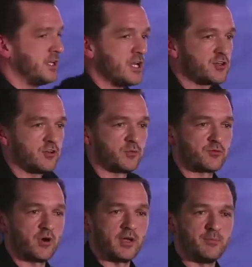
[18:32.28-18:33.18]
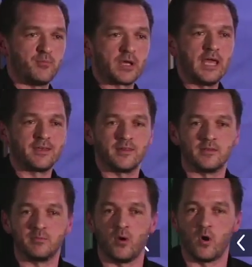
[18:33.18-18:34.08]
the initiatives we're trying to bring into the
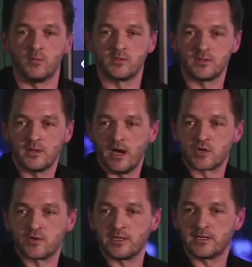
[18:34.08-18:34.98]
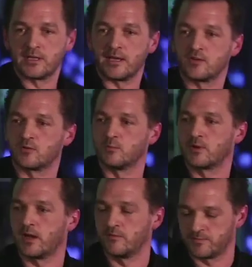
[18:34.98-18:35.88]
department actually getting some
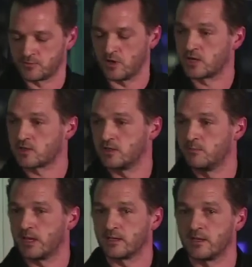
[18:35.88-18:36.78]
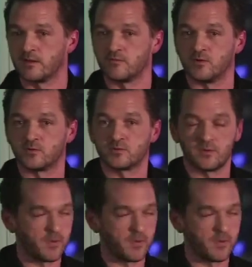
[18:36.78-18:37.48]
kind of traction and making a difference.